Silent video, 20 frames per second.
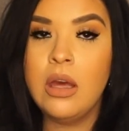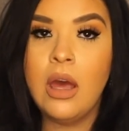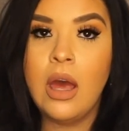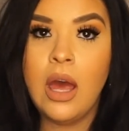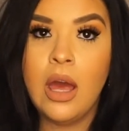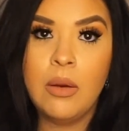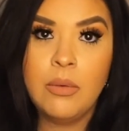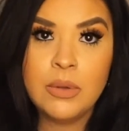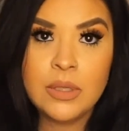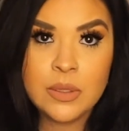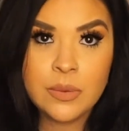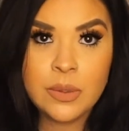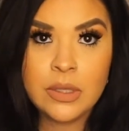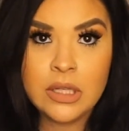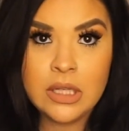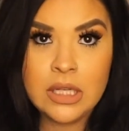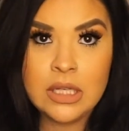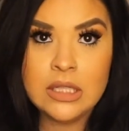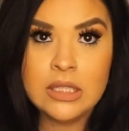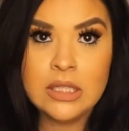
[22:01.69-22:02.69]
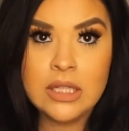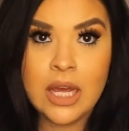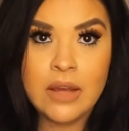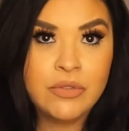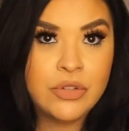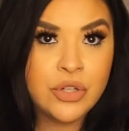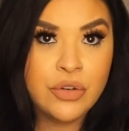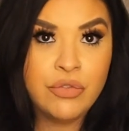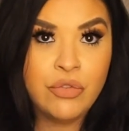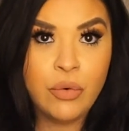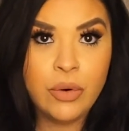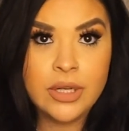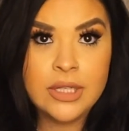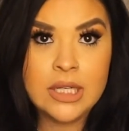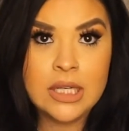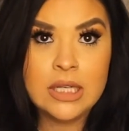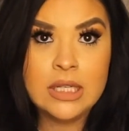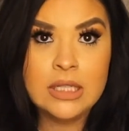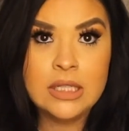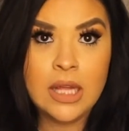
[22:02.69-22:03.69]
I was released after 4
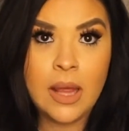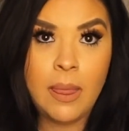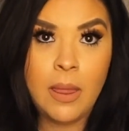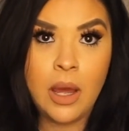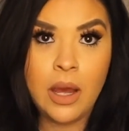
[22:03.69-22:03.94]
days in